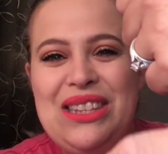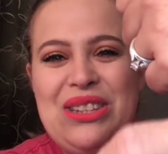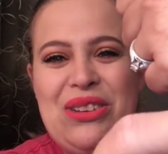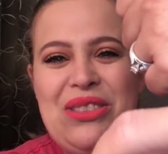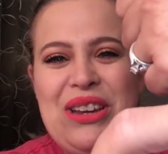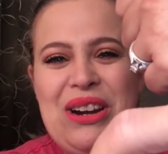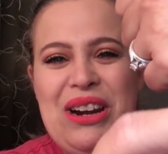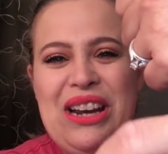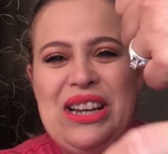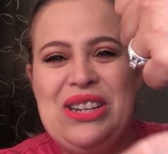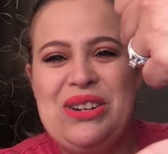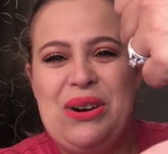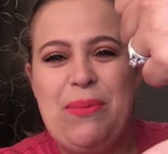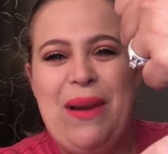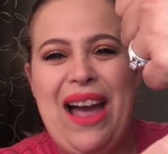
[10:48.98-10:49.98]
So there
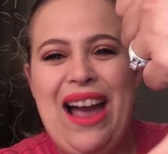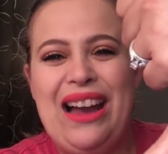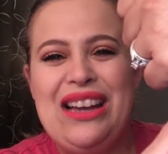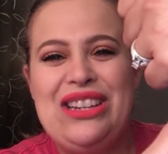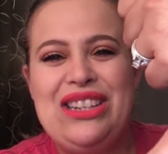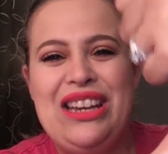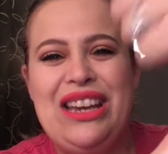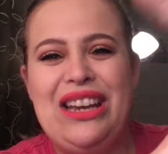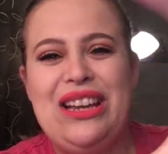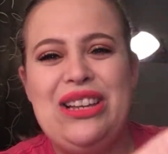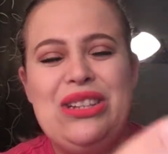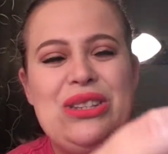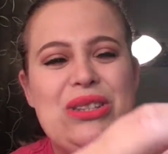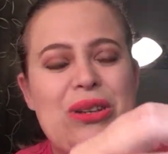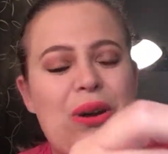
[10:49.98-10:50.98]
is your
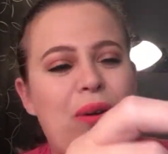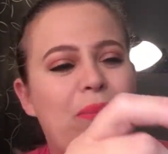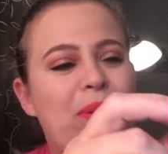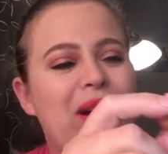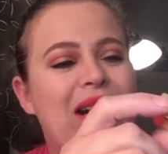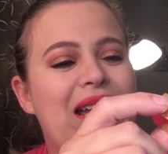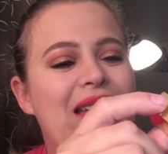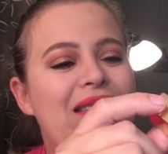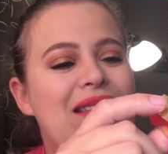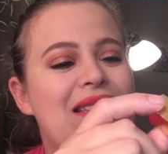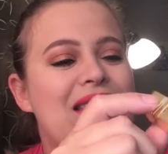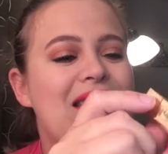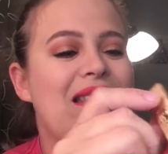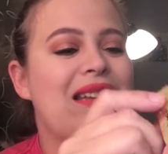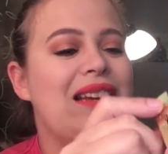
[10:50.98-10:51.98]
packaging. So pretty.
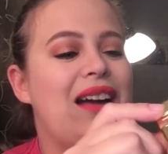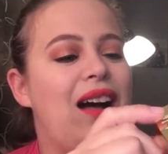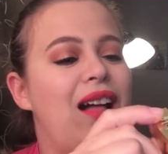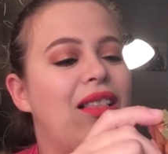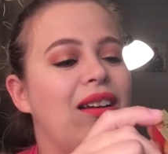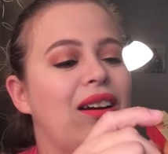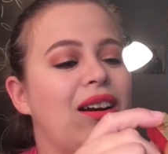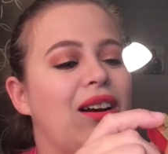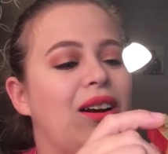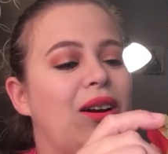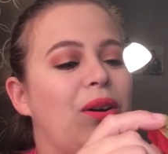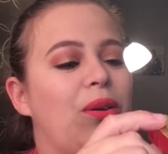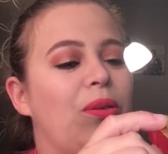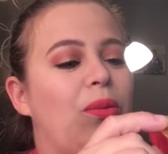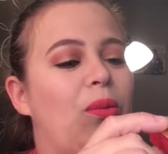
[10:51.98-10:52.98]
This is in the
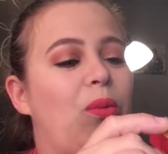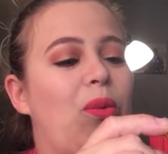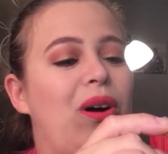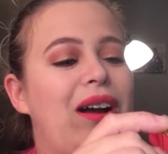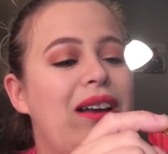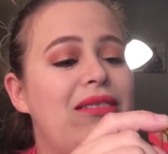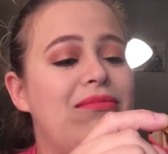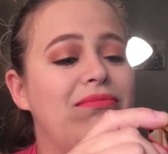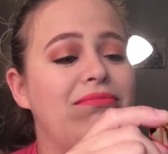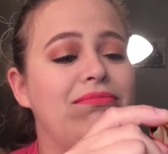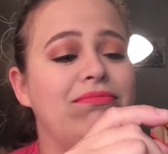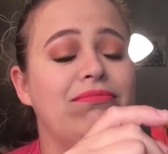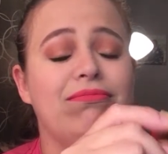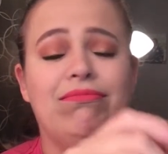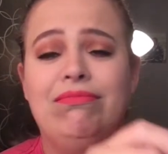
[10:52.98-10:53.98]
color 1.
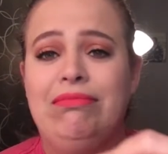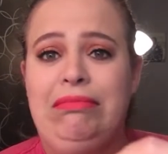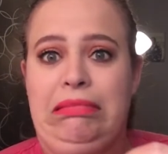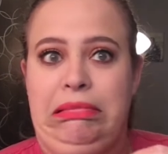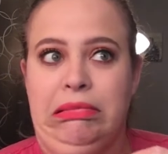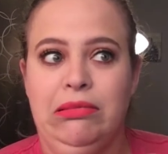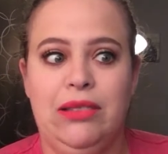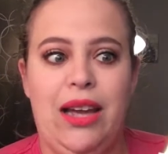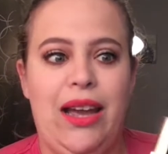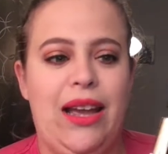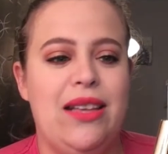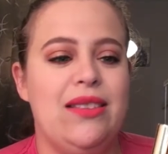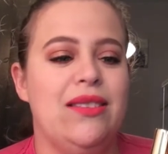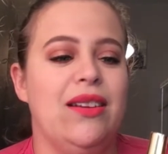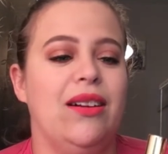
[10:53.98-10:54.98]
I
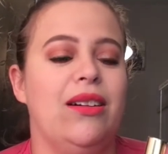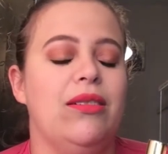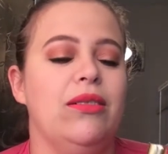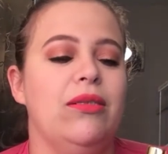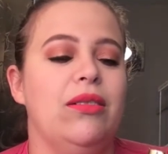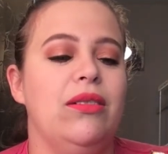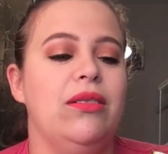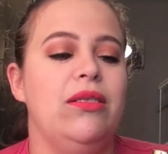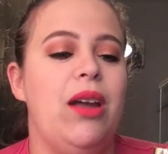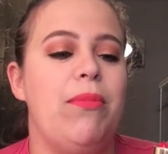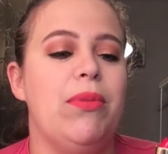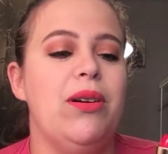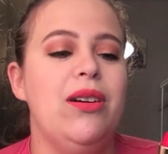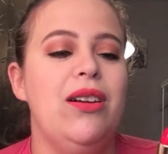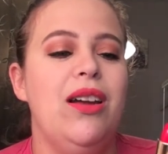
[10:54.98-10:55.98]
guess they're
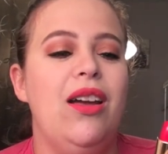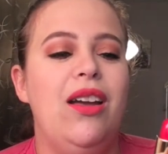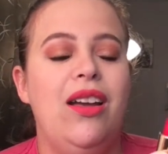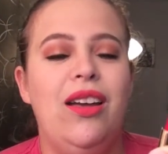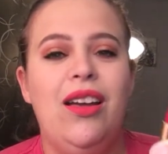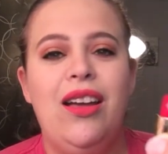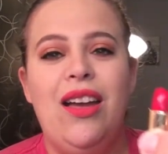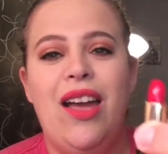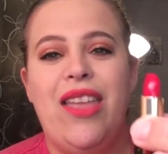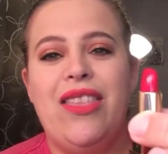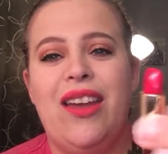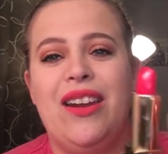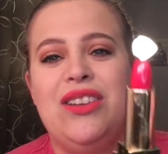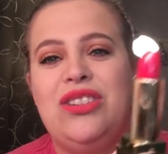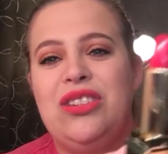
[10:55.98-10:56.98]
numbered.
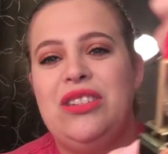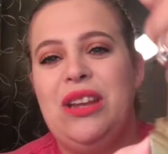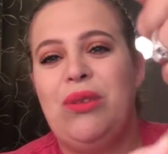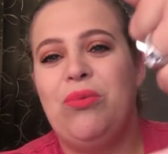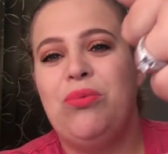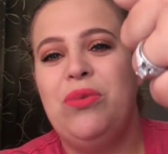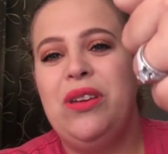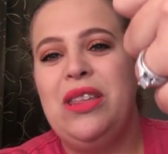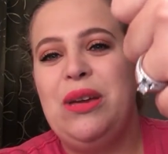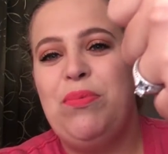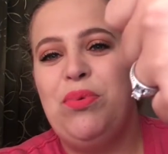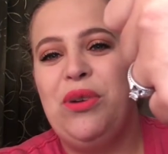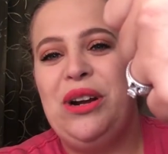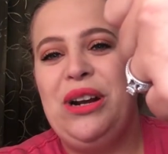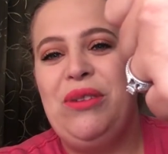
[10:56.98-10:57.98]
And that is just a really
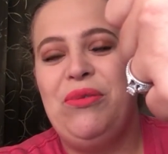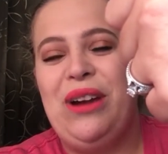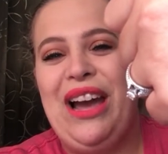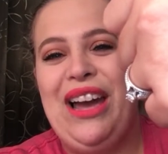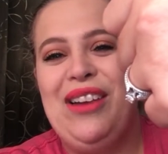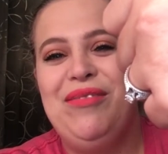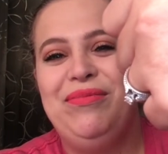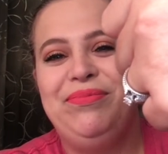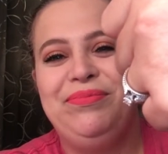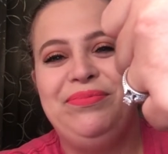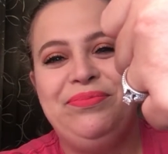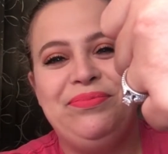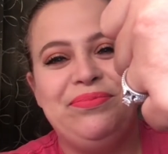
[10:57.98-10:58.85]
pretty red.